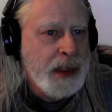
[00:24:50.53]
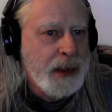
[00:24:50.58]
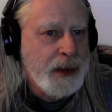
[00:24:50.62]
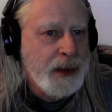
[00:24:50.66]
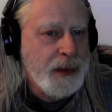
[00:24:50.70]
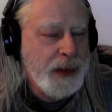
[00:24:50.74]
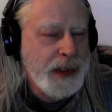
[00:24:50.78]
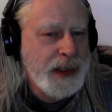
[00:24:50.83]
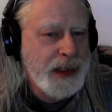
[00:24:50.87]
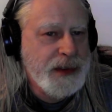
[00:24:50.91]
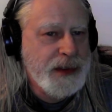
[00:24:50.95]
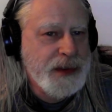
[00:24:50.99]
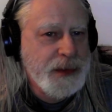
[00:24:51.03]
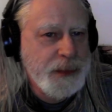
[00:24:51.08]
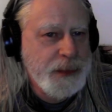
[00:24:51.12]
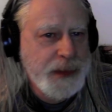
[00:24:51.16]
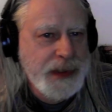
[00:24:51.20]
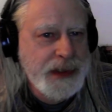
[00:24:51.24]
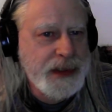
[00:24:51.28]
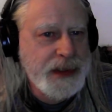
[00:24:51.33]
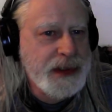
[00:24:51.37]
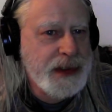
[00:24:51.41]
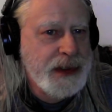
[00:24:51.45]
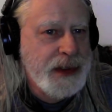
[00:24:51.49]
Credit
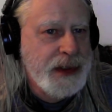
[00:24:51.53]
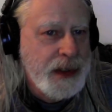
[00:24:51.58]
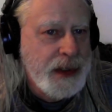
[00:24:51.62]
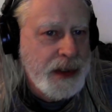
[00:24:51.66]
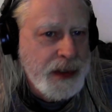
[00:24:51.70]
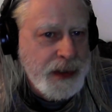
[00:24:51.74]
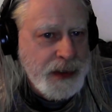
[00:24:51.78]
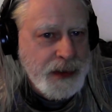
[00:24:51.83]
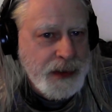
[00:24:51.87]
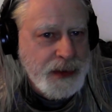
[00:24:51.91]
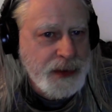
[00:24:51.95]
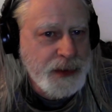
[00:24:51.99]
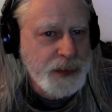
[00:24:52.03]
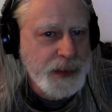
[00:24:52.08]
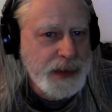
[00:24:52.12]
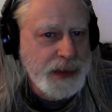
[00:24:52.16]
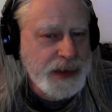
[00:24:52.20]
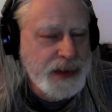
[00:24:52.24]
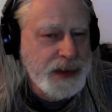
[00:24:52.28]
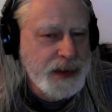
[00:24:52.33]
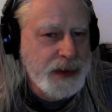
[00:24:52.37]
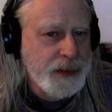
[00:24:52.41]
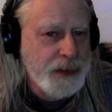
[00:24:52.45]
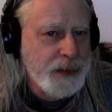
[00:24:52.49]
Suisse.
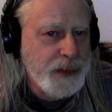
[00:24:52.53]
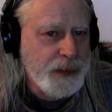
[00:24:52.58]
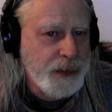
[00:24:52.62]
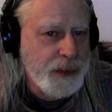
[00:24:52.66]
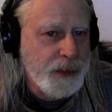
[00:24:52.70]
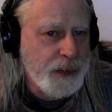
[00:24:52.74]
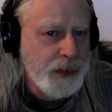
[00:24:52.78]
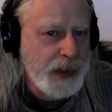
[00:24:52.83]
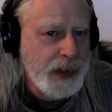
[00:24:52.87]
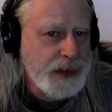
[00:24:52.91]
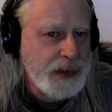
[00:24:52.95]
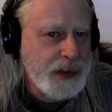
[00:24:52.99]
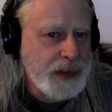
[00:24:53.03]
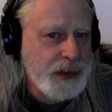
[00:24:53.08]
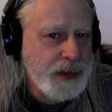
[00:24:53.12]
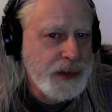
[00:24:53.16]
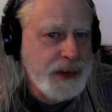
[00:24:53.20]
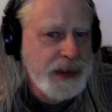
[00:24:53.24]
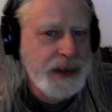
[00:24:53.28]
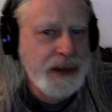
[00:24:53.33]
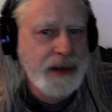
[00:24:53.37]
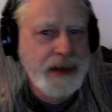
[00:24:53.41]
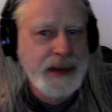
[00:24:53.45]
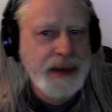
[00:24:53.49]
Swiss rescue
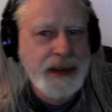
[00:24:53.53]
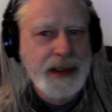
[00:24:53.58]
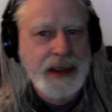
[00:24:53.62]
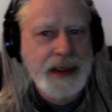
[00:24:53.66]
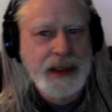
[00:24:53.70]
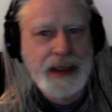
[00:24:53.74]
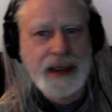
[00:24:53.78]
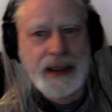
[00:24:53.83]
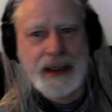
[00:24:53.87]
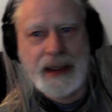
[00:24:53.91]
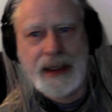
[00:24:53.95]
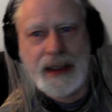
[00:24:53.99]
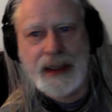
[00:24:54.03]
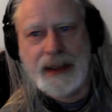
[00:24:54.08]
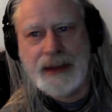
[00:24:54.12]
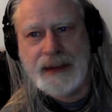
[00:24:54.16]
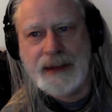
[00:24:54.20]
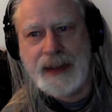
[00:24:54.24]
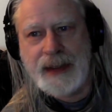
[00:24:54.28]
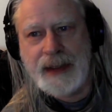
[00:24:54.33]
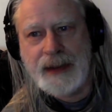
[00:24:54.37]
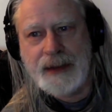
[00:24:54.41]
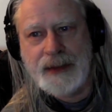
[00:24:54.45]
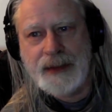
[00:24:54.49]
deal
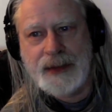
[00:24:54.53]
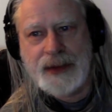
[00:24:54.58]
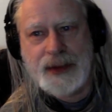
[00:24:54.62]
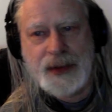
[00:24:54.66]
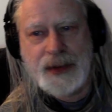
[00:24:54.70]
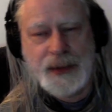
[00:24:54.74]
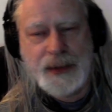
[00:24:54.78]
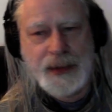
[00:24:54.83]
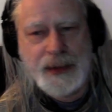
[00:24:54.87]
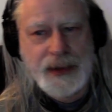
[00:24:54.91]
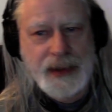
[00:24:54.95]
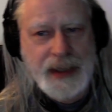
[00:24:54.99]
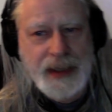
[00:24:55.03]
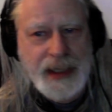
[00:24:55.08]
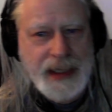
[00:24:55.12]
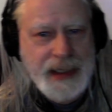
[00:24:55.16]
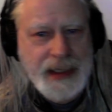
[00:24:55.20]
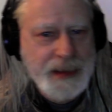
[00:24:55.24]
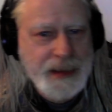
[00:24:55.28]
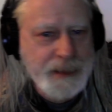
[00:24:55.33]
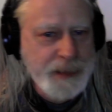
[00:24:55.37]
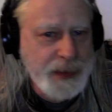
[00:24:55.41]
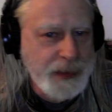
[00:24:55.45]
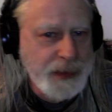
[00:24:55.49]
entails
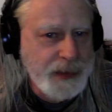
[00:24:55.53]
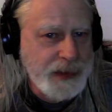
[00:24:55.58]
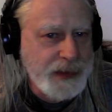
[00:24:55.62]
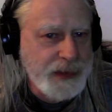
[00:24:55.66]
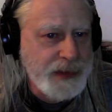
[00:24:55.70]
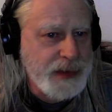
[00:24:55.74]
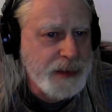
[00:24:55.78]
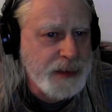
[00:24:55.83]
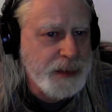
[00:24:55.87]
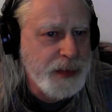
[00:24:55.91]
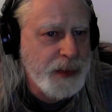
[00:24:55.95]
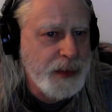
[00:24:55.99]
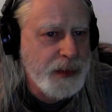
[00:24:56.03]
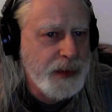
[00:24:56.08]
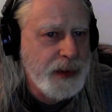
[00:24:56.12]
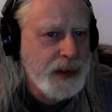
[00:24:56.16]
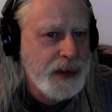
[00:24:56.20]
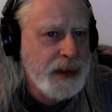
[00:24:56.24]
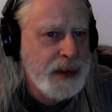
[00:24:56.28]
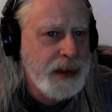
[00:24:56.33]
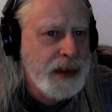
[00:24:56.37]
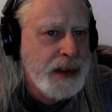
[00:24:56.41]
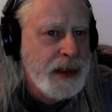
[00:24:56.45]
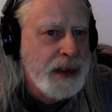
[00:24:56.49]
280 billion
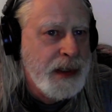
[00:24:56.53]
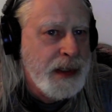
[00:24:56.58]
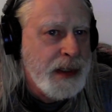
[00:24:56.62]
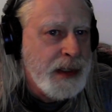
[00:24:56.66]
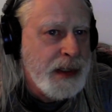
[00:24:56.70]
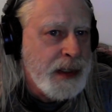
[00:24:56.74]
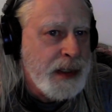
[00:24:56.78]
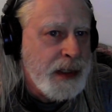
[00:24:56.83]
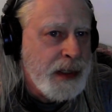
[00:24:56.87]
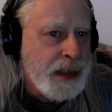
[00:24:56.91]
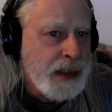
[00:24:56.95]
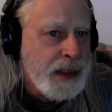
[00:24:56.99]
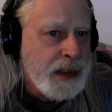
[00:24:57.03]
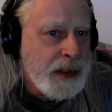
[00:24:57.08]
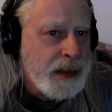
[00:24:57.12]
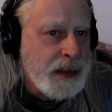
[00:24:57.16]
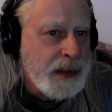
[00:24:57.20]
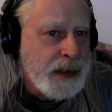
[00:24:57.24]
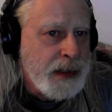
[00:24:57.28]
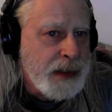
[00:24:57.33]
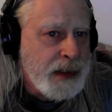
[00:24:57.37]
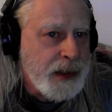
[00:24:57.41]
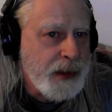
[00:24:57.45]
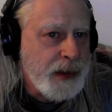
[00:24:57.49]
support.
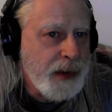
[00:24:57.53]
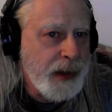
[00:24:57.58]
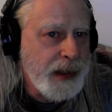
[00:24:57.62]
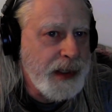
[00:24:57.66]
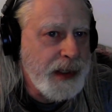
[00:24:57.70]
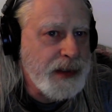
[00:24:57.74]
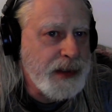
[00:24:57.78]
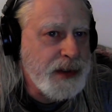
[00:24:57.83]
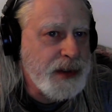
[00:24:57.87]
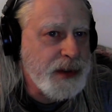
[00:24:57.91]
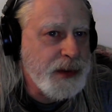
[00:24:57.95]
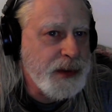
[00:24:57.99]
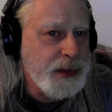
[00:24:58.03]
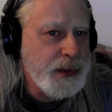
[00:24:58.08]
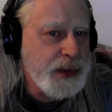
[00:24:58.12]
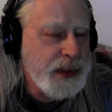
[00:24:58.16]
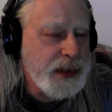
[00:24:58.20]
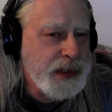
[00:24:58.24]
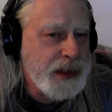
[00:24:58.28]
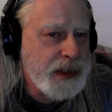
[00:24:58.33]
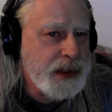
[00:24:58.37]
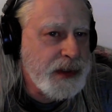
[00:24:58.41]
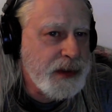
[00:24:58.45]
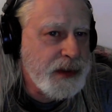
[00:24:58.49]
Credit
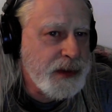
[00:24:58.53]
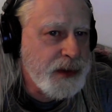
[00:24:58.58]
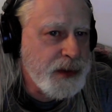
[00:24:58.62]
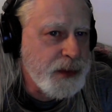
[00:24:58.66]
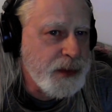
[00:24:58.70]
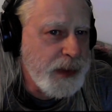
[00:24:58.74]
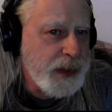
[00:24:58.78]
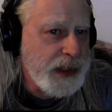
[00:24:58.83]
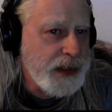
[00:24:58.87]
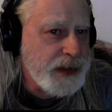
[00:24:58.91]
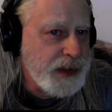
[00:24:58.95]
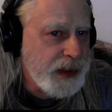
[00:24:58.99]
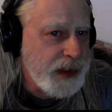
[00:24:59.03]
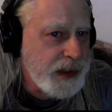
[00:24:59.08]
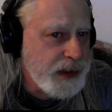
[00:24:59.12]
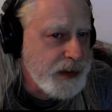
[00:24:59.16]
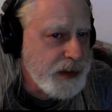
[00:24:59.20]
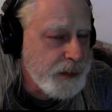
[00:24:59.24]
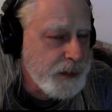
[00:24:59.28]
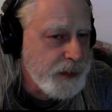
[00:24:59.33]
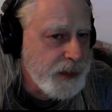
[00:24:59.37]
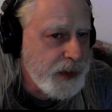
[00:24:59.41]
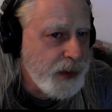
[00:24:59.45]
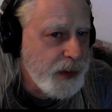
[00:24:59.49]
Suisse.
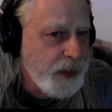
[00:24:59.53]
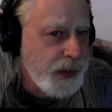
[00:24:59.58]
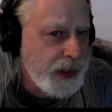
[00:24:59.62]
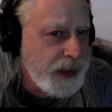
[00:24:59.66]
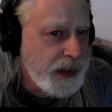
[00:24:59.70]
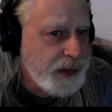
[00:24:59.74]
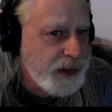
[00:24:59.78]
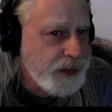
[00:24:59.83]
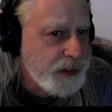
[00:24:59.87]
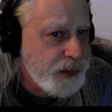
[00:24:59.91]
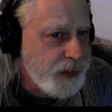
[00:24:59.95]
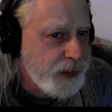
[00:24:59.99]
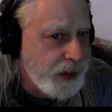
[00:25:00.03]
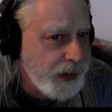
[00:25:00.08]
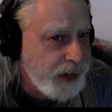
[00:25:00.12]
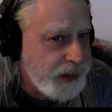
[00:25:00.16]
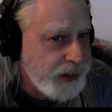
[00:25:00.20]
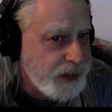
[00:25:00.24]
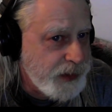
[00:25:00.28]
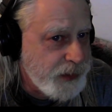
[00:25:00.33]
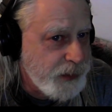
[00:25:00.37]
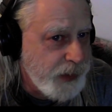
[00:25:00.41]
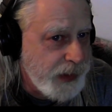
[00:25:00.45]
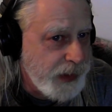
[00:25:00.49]
Swiss.
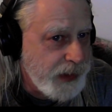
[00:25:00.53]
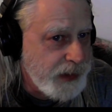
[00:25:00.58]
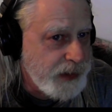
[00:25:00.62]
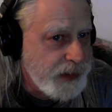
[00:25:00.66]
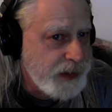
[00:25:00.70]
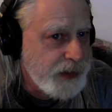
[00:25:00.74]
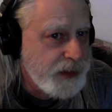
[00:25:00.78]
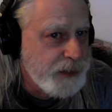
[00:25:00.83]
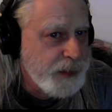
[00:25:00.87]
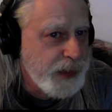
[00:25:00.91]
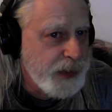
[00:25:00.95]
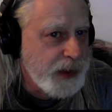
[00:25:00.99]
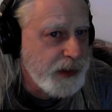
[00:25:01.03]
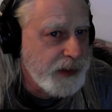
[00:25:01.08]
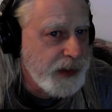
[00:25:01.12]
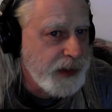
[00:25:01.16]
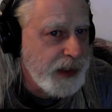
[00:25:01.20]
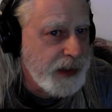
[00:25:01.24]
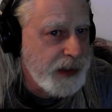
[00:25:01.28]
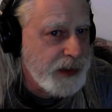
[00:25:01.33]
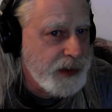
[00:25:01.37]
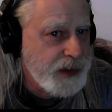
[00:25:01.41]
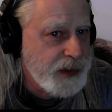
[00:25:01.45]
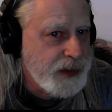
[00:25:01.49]
Credit Suisse, spelled
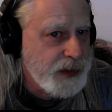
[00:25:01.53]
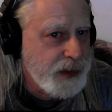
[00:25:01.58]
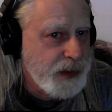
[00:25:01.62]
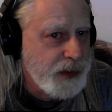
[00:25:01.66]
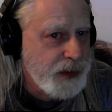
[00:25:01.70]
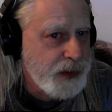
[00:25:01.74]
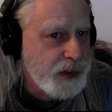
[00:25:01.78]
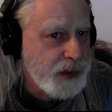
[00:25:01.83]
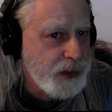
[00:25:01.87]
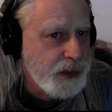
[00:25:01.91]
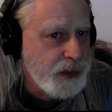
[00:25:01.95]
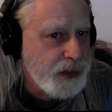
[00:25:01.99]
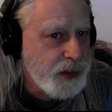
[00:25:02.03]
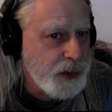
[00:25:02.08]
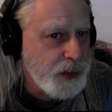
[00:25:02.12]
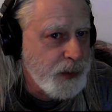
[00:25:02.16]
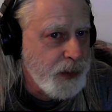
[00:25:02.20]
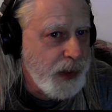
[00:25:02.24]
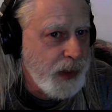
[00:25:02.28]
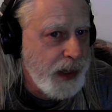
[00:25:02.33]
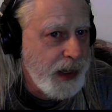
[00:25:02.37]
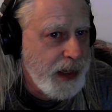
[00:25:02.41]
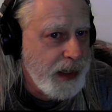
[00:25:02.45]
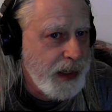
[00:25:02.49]

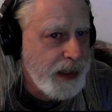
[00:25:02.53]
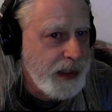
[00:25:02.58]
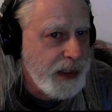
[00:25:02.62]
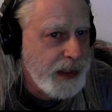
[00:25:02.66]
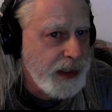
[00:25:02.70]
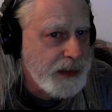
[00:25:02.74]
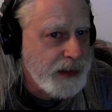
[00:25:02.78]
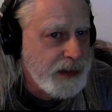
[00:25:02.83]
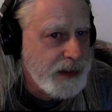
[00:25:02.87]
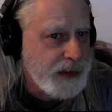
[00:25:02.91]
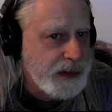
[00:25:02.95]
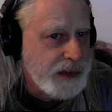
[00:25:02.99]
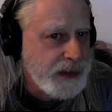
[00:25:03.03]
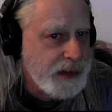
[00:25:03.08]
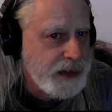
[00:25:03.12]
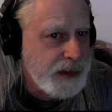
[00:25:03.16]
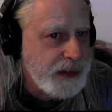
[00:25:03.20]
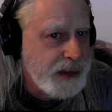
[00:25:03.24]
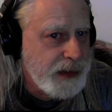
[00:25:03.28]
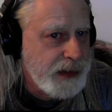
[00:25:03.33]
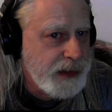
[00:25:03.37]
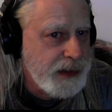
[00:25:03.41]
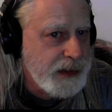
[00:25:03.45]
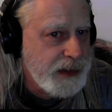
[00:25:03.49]

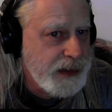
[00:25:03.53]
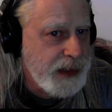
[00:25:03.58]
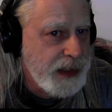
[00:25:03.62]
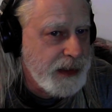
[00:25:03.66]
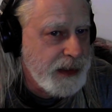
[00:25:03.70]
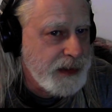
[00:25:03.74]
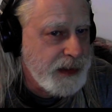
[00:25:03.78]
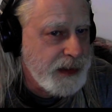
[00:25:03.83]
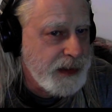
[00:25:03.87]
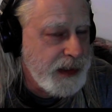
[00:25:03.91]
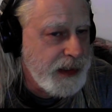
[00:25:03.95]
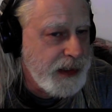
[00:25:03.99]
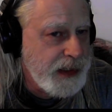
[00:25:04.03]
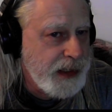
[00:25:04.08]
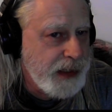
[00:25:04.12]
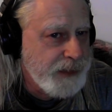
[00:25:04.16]
S-U-I-S-S-E.